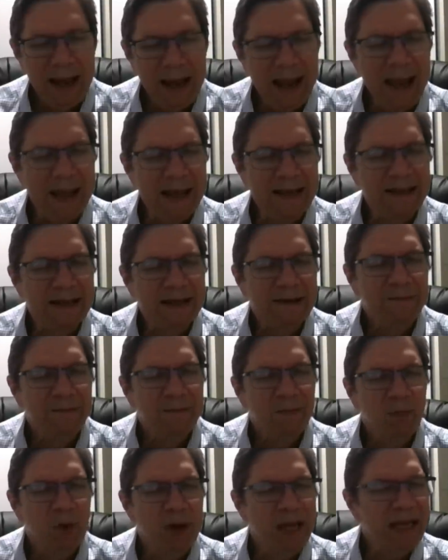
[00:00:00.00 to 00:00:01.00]
and
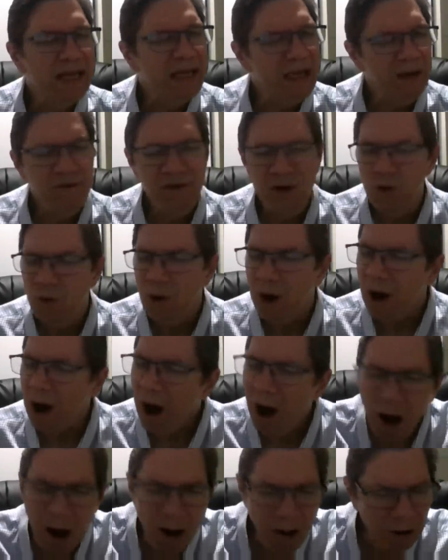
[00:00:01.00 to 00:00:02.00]
we give you
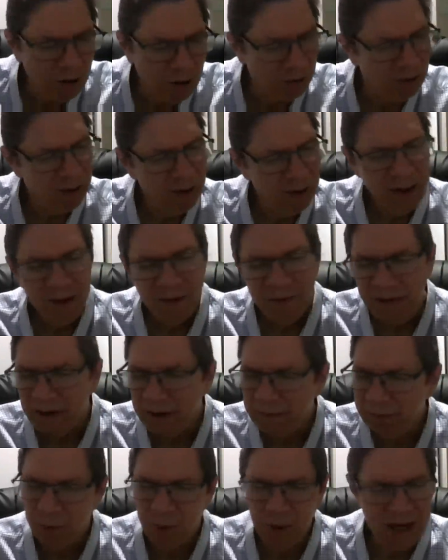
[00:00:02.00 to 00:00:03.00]
all
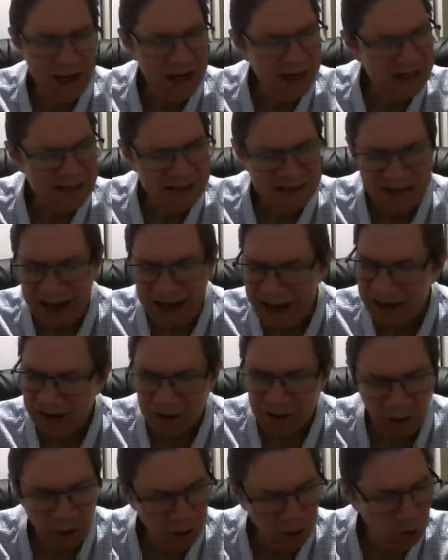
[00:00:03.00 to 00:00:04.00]
the praise
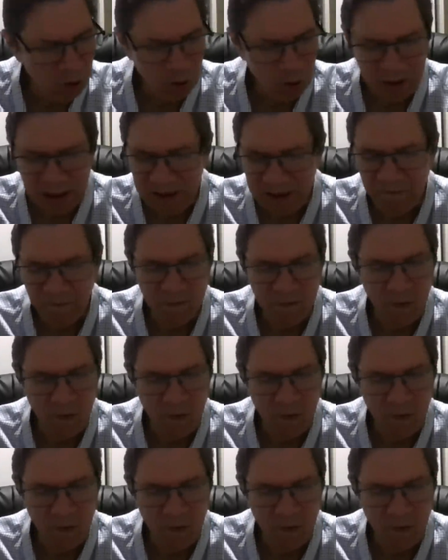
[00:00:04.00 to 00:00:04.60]
and glory yes.